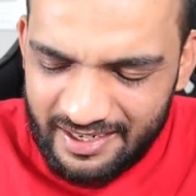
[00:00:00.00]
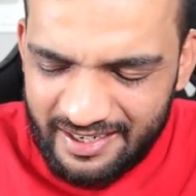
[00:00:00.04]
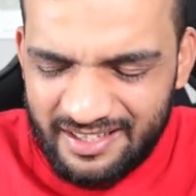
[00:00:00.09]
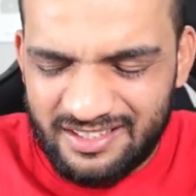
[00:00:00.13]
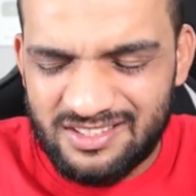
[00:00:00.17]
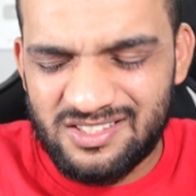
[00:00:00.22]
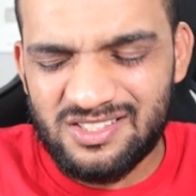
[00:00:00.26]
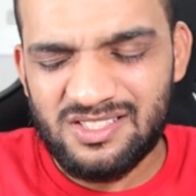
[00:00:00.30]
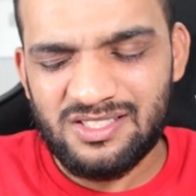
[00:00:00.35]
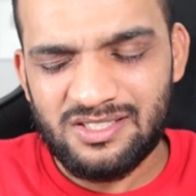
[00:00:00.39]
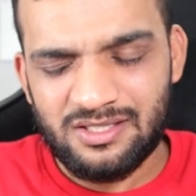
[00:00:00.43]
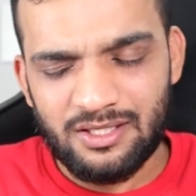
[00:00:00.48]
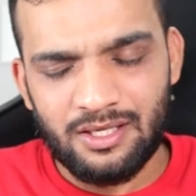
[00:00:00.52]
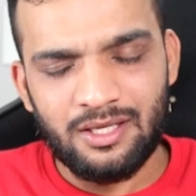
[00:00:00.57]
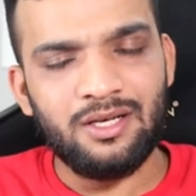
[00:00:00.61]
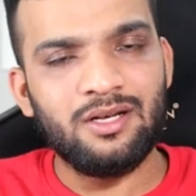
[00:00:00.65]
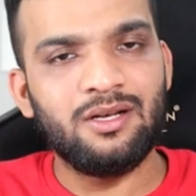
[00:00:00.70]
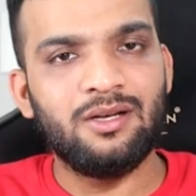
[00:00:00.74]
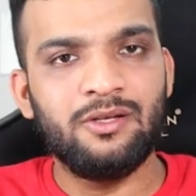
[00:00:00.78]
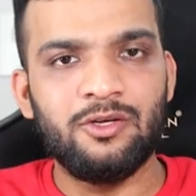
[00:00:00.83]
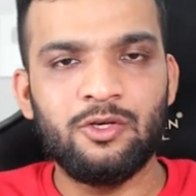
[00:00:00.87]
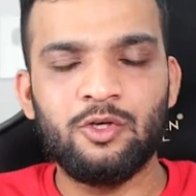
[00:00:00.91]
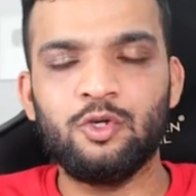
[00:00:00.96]
It is
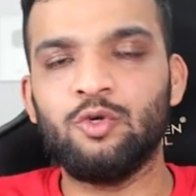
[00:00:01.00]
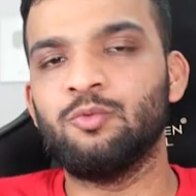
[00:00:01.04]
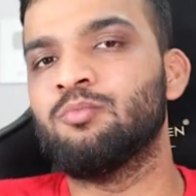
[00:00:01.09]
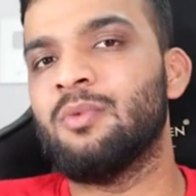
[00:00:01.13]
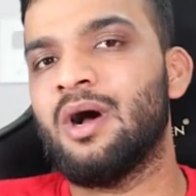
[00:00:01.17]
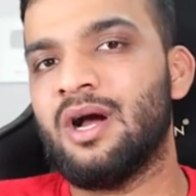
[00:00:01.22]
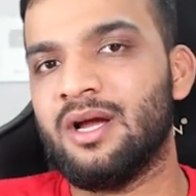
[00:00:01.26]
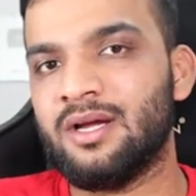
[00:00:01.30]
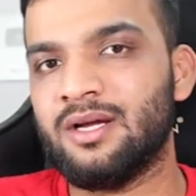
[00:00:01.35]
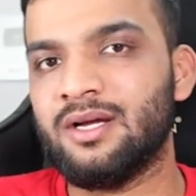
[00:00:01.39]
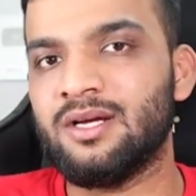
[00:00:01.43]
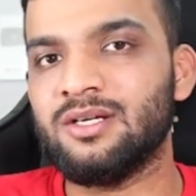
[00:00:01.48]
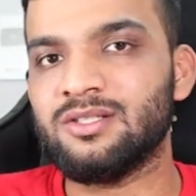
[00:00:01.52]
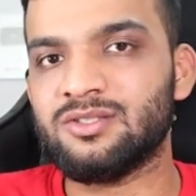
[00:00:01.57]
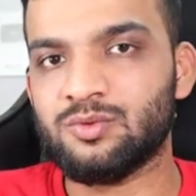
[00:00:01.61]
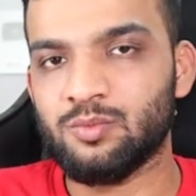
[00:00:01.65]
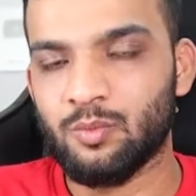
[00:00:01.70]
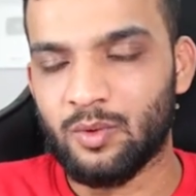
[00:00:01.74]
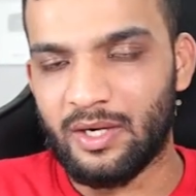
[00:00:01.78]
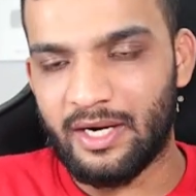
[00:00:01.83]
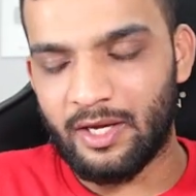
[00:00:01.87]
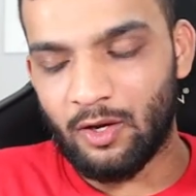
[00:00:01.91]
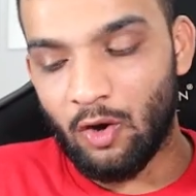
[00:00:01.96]
still
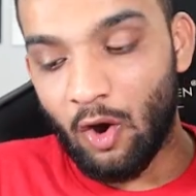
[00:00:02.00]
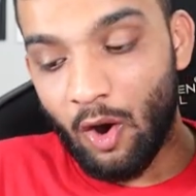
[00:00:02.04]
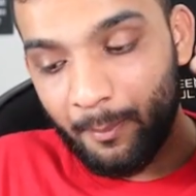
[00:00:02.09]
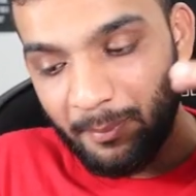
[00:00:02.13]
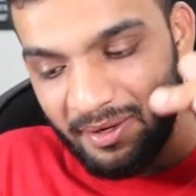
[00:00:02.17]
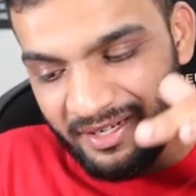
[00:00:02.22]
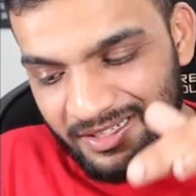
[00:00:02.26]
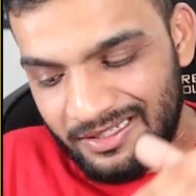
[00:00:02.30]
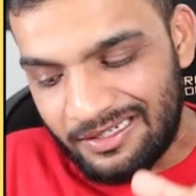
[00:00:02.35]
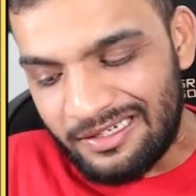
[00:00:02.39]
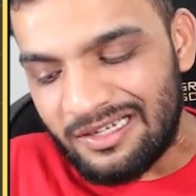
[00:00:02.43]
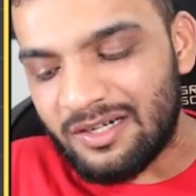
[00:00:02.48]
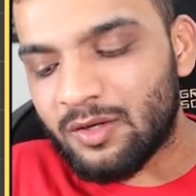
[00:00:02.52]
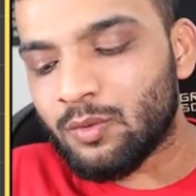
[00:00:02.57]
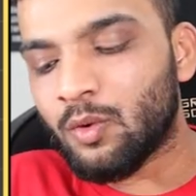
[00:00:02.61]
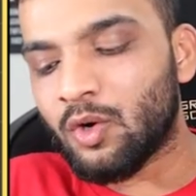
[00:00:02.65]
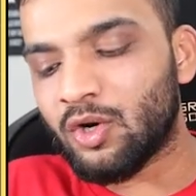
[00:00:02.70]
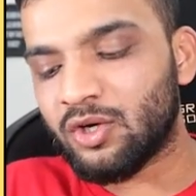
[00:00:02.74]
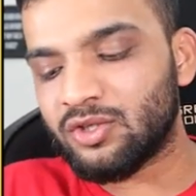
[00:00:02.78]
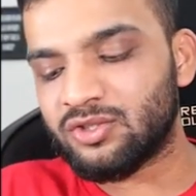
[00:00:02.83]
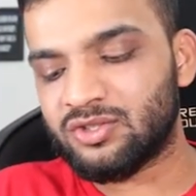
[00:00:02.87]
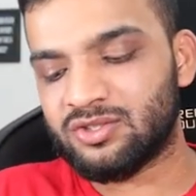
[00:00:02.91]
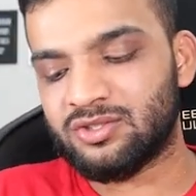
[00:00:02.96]
humongous. What I omitted
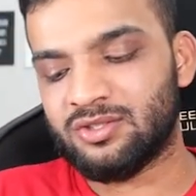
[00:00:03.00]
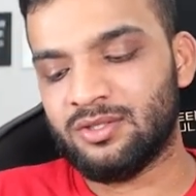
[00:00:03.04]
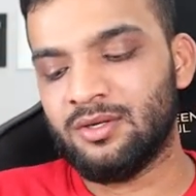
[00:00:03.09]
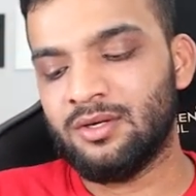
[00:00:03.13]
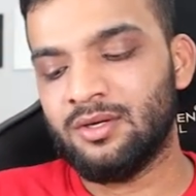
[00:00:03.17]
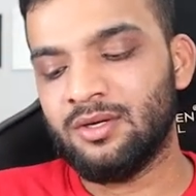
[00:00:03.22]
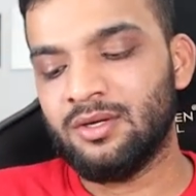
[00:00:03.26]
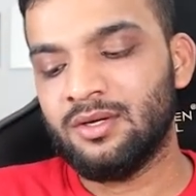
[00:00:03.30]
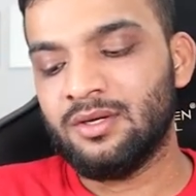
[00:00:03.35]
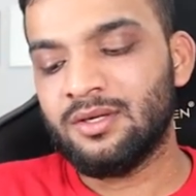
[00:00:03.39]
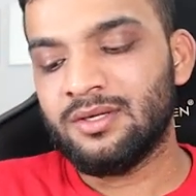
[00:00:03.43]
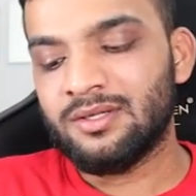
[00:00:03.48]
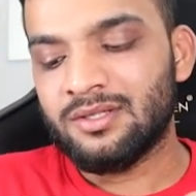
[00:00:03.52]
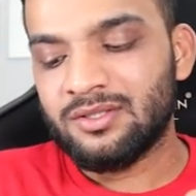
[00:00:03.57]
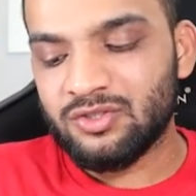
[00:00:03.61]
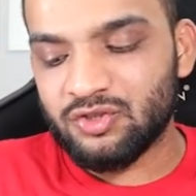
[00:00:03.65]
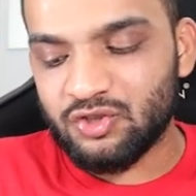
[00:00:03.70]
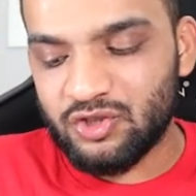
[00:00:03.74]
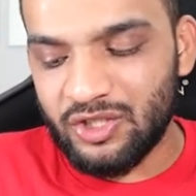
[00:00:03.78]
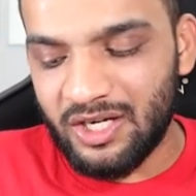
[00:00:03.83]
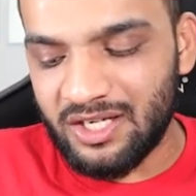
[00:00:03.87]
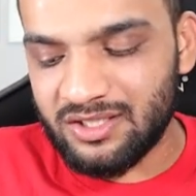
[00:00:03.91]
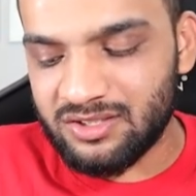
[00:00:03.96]
was
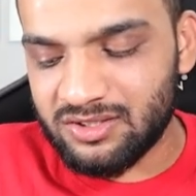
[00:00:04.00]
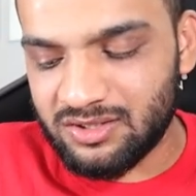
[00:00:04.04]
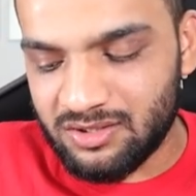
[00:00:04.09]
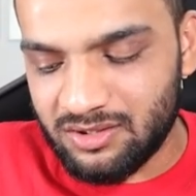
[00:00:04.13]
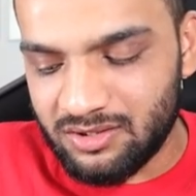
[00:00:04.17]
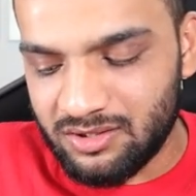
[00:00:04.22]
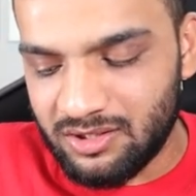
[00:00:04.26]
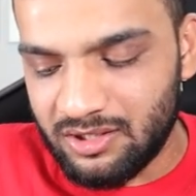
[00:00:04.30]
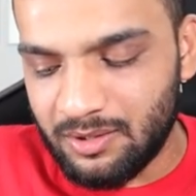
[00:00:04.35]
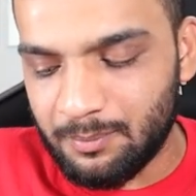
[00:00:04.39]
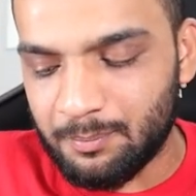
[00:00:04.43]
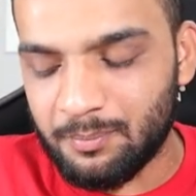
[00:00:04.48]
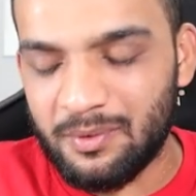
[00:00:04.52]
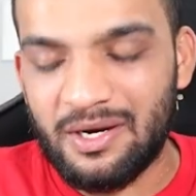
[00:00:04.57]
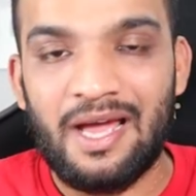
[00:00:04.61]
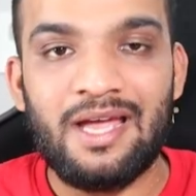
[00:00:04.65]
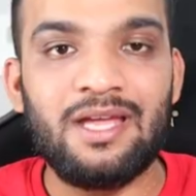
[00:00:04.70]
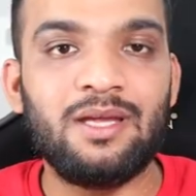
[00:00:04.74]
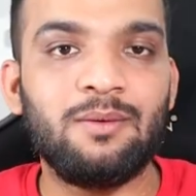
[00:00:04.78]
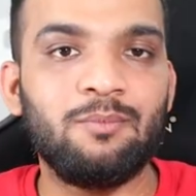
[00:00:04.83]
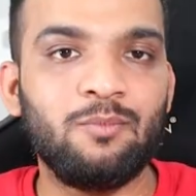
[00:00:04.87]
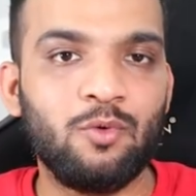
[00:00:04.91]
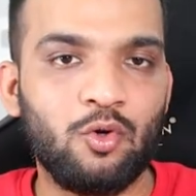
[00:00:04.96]
just the
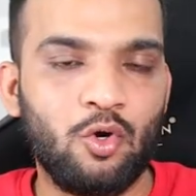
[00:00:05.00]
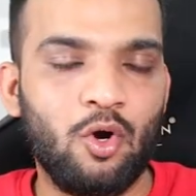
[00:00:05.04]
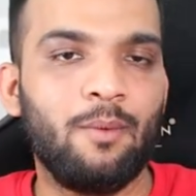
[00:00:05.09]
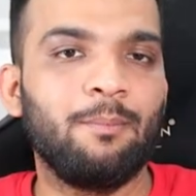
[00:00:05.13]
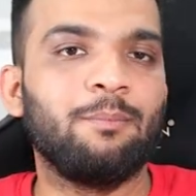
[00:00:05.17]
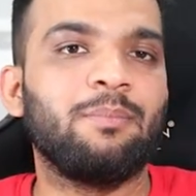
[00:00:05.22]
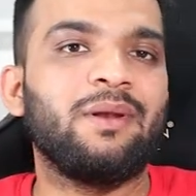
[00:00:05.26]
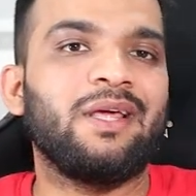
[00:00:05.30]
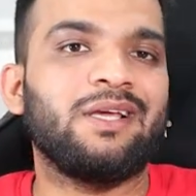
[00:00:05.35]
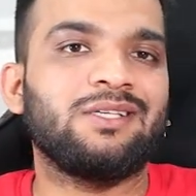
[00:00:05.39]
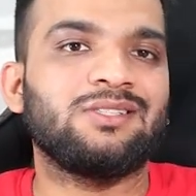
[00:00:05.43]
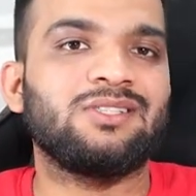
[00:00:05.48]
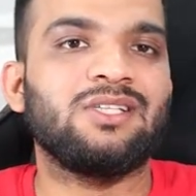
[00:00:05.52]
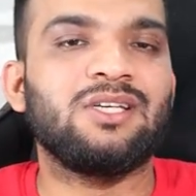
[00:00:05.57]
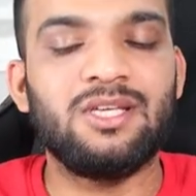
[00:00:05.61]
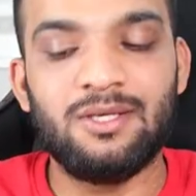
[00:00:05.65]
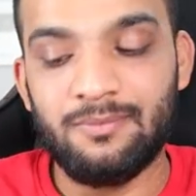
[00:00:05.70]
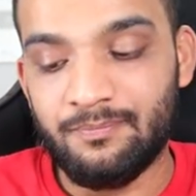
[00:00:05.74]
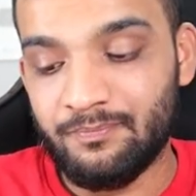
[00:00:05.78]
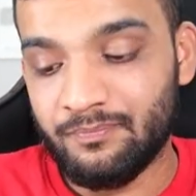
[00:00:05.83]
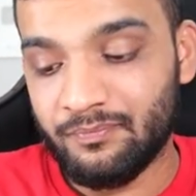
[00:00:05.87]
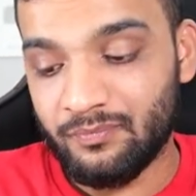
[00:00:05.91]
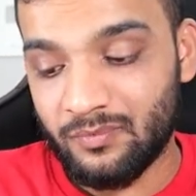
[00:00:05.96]
prime
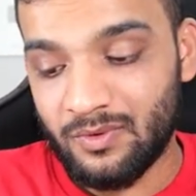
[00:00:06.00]
complexity.